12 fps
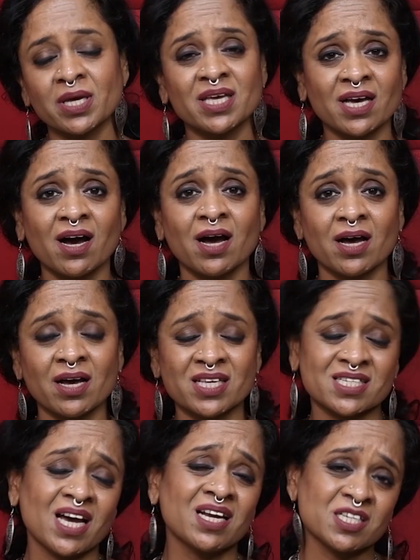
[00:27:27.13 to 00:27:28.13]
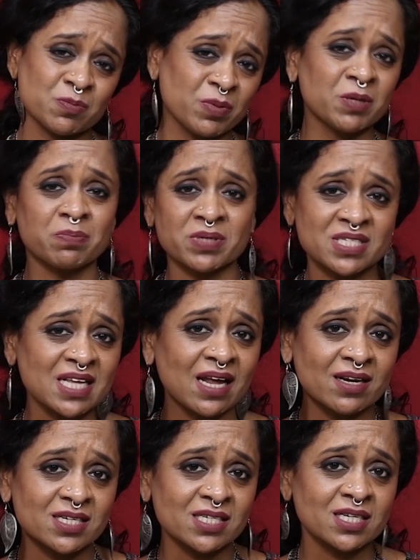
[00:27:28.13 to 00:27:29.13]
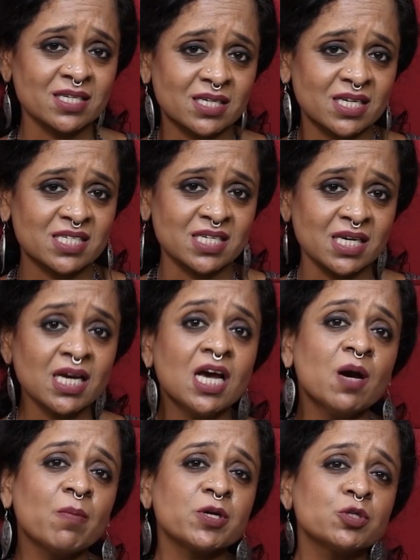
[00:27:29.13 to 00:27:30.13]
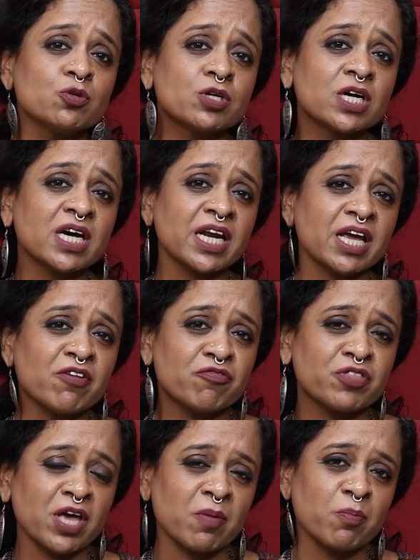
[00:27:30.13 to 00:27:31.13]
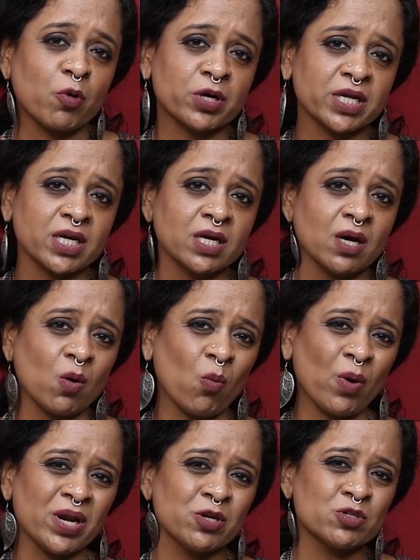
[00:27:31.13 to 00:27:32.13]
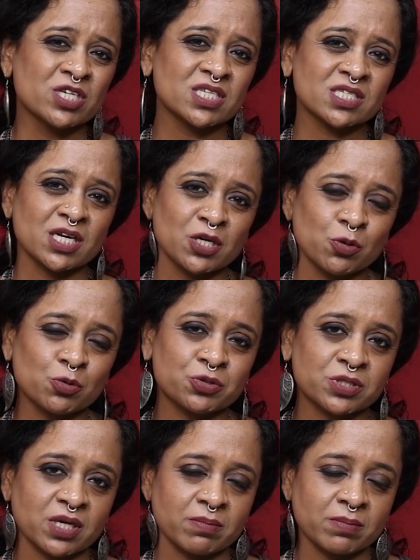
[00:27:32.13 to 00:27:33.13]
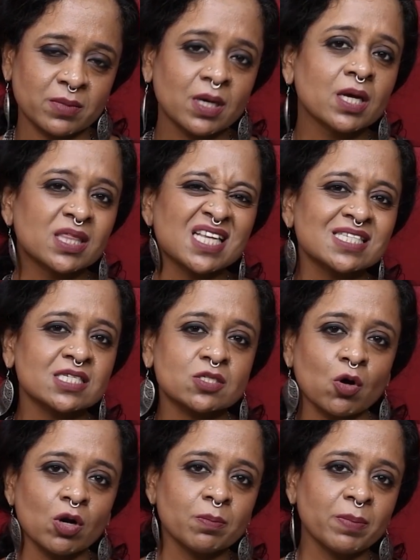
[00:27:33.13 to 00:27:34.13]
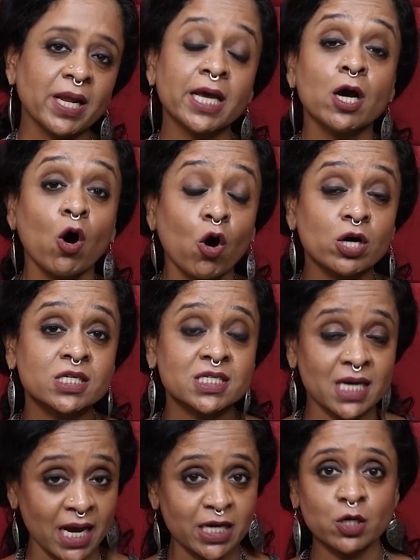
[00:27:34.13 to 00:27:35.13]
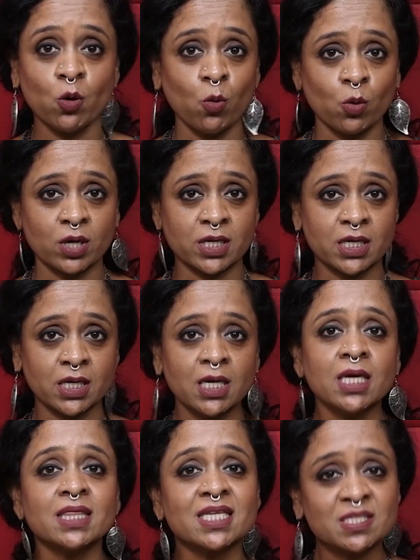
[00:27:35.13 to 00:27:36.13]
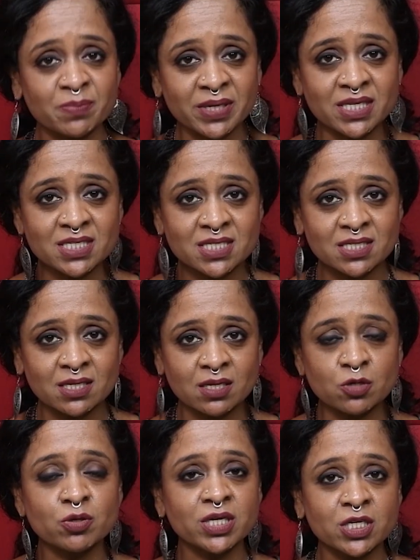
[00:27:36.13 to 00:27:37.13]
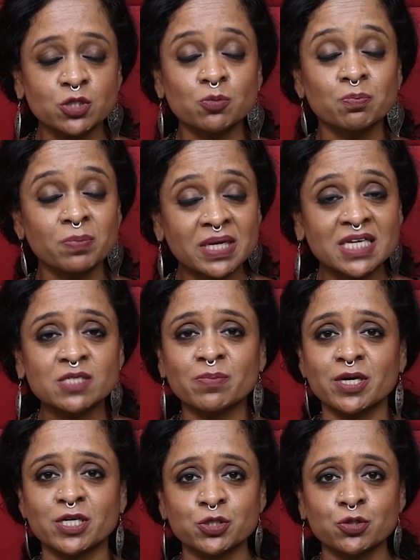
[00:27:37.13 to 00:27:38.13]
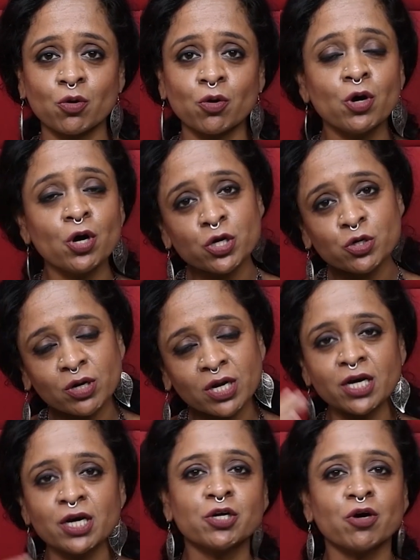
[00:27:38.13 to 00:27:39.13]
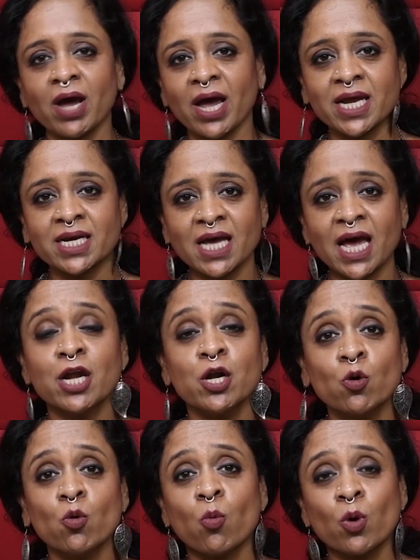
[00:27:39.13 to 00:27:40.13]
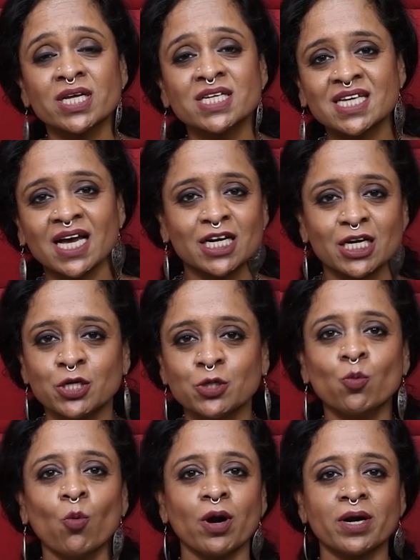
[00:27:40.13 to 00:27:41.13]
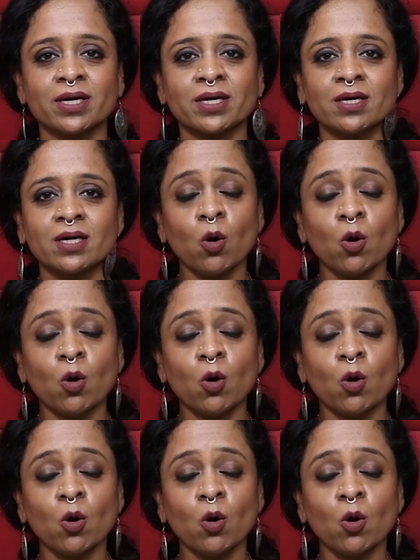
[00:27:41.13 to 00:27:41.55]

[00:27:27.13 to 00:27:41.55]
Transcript: Yeah, it's kind of split personality and crazy, but you crave their body when you just said no to them. This is called playing hot and cold. This means you need to please make sure you clear your head and know what exactly you want.